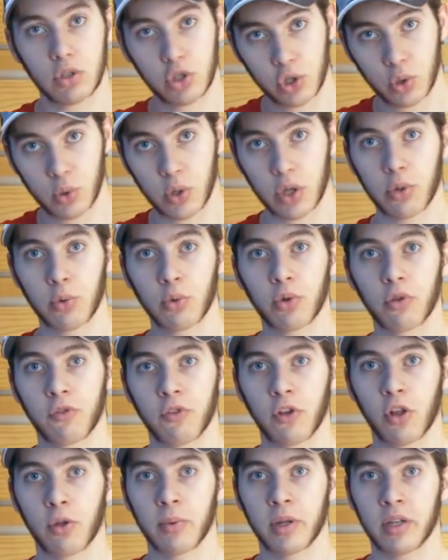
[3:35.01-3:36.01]
chewing through the
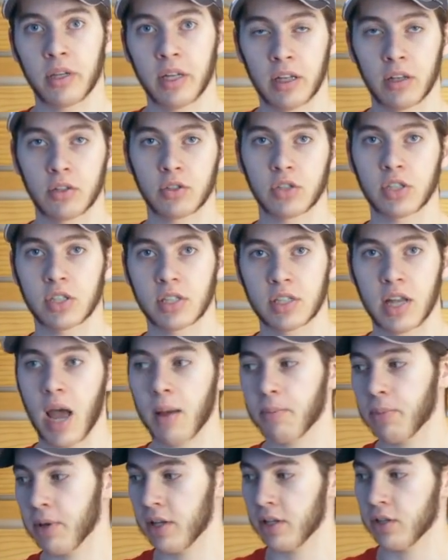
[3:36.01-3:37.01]
filament, it'll just
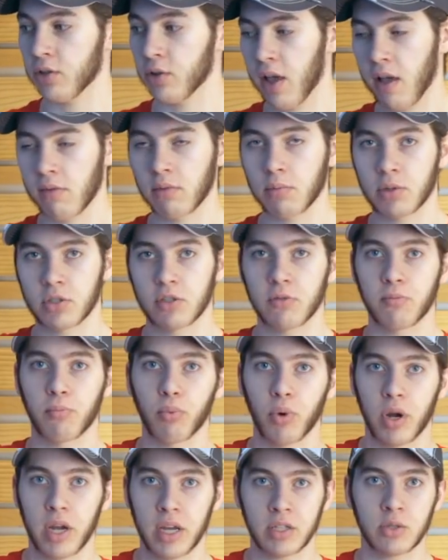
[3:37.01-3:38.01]
snap it and you'll have a bunch of
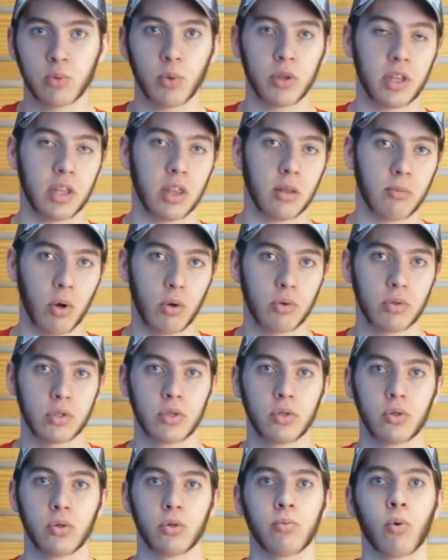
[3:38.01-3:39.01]
breaks within the Bowden
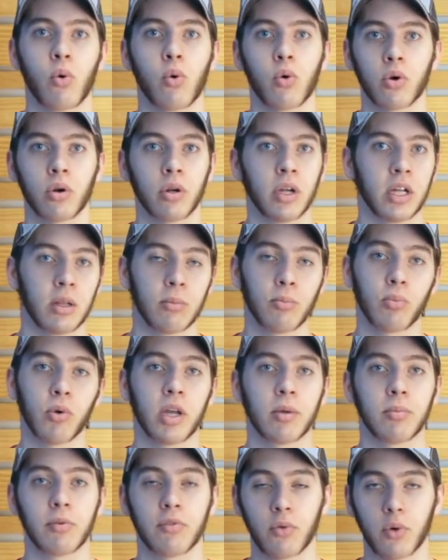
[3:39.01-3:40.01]
tube, or it'll
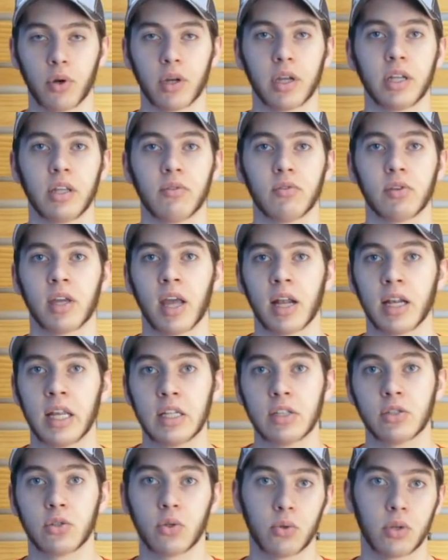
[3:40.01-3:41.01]
break before it can even get
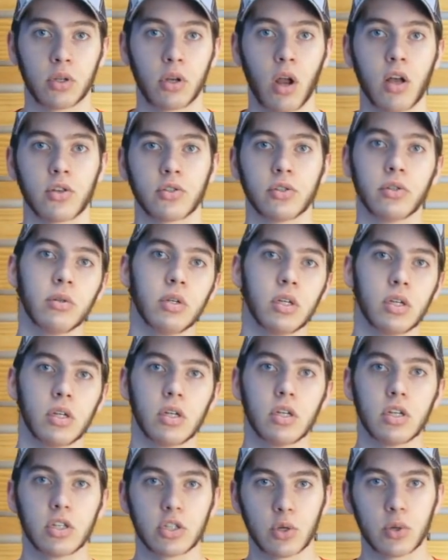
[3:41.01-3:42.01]
into the nozzle.
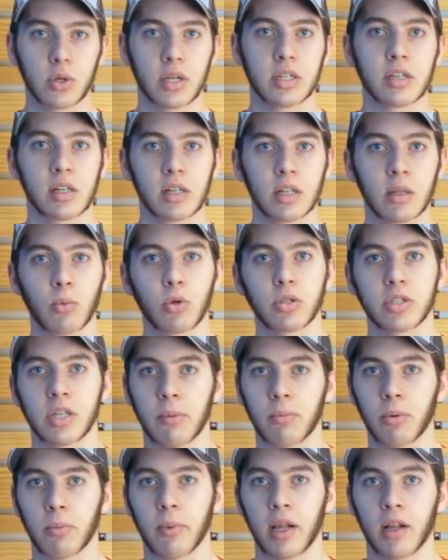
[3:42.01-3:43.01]
So it is a little more
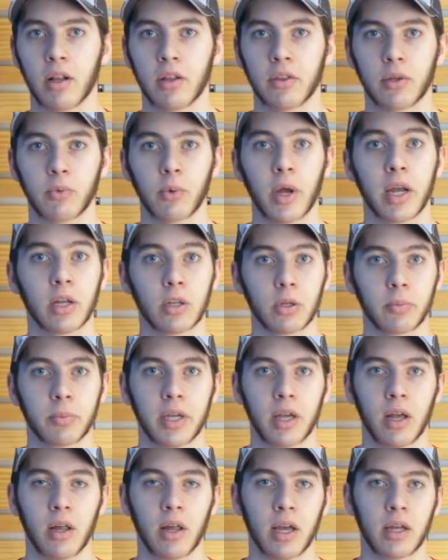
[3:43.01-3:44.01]
temperamental than regular
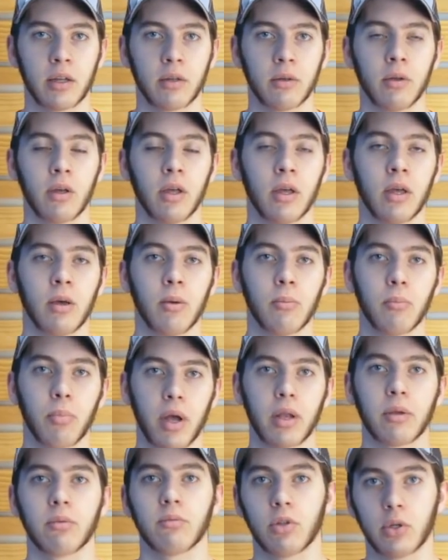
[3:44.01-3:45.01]
PLA,
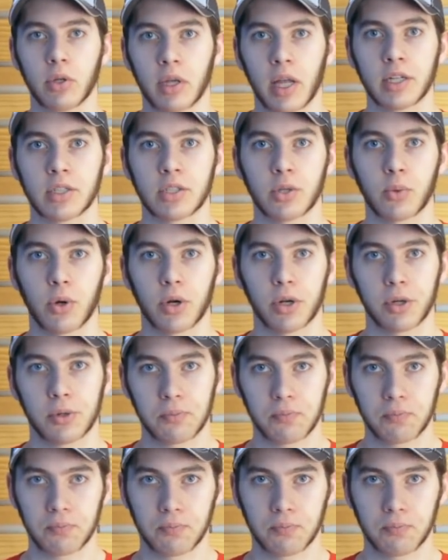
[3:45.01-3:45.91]
but you can get it to work.